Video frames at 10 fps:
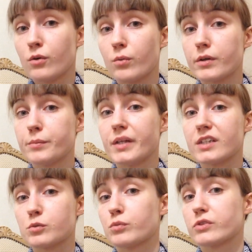where it
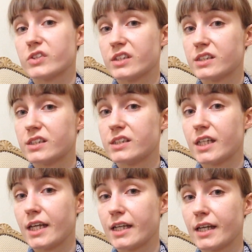makes more sense to
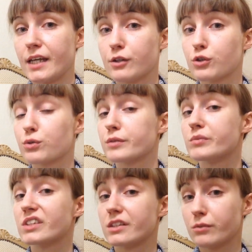take a
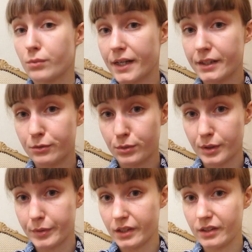crimson red
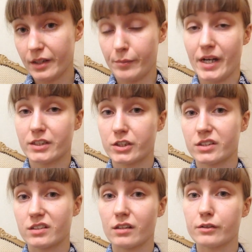ribbon that
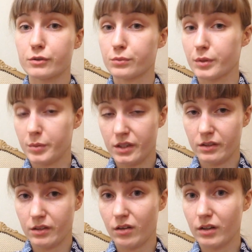matches the little
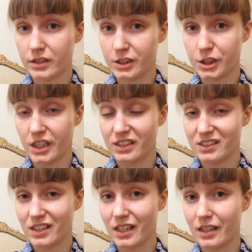ribbon on the
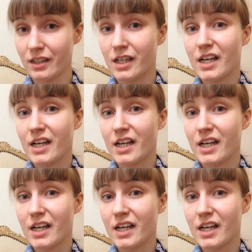JSK